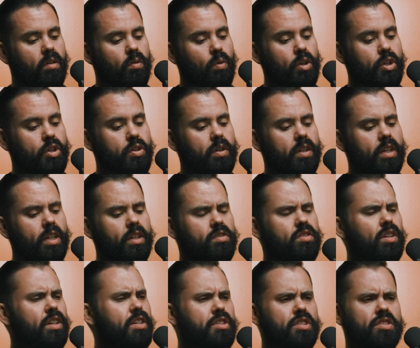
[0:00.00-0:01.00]
Which,
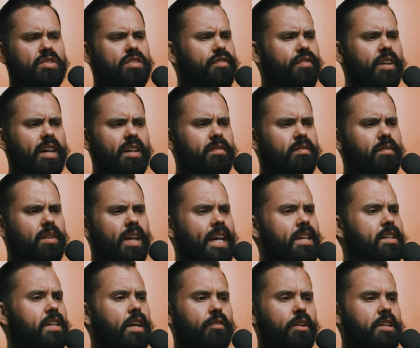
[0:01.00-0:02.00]
sorry, just define
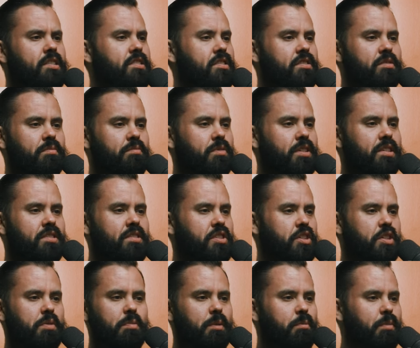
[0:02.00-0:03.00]
anti racism doesn't
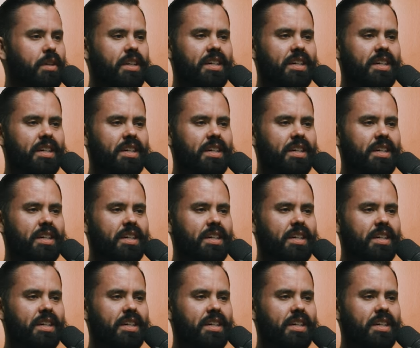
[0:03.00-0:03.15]
just mean being